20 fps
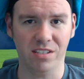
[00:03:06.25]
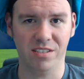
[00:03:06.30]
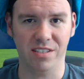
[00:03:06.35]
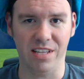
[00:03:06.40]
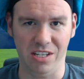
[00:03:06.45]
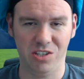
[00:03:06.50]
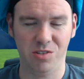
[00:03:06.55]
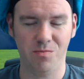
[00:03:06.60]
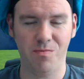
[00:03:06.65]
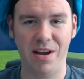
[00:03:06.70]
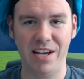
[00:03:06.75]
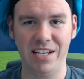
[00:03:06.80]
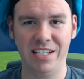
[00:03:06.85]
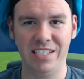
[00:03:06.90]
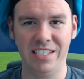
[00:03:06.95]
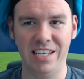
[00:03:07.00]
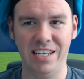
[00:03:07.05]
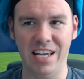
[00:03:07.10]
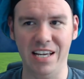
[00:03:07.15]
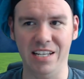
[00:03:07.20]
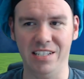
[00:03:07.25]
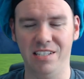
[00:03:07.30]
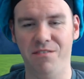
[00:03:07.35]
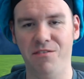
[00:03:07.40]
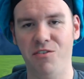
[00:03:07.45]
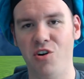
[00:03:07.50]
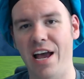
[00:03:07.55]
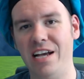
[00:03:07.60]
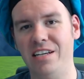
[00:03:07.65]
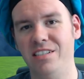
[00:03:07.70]
That just makes sense. If
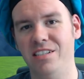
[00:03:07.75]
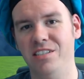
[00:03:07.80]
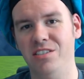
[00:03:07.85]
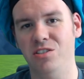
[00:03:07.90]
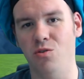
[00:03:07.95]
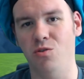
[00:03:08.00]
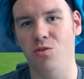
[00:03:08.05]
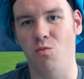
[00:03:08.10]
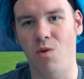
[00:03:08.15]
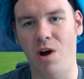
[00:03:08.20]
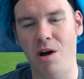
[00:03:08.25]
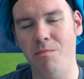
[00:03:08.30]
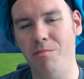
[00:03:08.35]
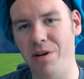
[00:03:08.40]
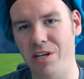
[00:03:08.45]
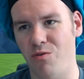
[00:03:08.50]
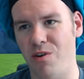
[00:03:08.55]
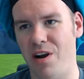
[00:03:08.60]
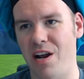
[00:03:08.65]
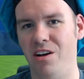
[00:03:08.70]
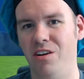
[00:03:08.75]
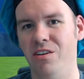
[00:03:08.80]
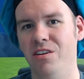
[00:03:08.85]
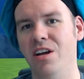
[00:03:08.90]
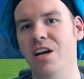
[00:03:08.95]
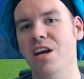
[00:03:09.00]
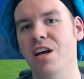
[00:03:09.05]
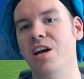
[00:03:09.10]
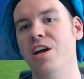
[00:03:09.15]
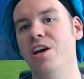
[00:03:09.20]
you've got access to one piece of
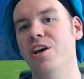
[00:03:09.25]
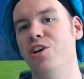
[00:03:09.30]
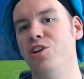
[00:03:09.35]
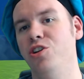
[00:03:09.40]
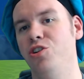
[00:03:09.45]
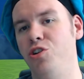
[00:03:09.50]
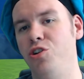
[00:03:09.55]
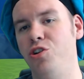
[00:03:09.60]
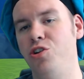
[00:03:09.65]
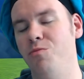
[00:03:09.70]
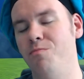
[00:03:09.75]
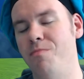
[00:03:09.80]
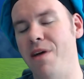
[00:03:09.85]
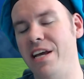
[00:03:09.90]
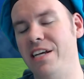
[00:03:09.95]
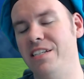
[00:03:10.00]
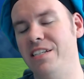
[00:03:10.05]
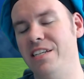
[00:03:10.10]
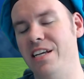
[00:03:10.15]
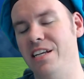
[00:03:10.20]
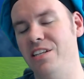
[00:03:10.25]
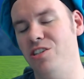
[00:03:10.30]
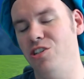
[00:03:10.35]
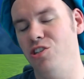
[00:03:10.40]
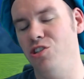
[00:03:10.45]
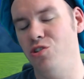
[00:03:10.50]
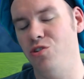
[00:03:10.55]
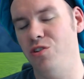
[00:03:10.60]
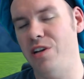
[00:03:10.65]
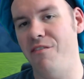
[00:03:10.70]
rail, you should make sense that
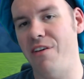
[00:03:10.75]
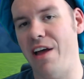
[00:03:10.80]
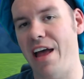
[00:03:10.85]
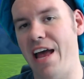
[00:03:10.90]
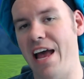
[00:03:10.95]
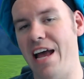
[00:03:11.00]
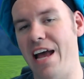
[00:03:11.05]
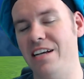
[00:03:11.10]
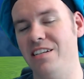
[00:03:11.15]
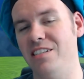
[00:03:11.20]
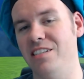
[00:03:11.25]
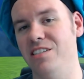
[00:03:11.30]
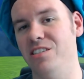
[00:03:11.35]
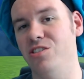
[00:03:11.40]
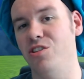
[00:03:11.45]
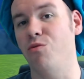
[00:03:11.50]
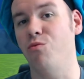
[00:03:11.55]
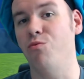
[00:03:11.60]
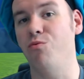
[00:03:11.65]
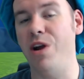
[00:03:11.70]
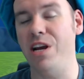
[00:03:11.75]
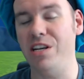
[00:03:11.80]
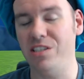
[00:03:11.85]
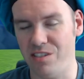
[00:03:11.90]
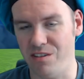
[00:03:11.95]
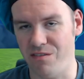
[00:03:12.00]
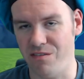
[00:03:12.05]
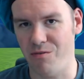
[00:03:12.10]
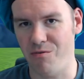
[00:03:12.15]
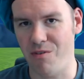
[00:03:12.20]
you should have access to the rest
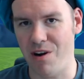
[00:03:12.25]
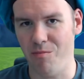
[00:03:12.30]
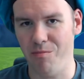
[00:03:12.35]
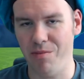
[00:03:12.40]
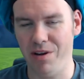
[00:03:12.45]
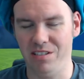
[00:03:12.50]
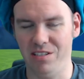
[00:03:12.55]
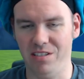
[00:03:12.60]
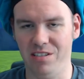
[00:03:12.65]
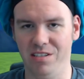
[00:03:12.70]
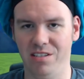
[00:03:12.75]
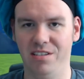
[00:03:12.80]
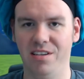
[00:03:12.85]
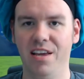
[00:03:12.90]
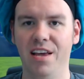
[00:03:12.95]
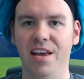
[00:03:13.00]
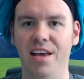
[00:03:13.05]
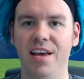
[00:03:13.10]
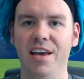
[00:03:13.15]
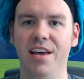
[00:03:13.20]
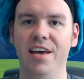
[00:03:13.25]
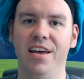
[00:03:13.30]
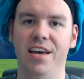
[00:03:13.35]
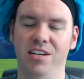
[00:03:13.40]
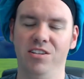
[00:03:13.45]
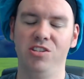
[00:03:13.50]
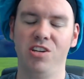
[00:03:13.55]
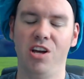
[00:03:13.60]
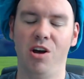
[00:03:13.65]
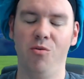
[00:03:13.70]
of the rail pieces,
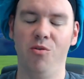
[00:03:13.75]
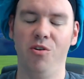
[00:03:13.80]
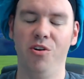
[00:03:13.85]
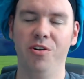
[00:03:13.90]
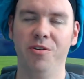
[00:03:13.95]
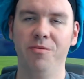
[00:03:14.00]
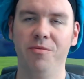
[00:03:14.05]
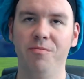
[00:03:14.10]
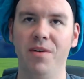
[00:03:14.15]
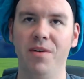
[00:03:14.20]
and so on.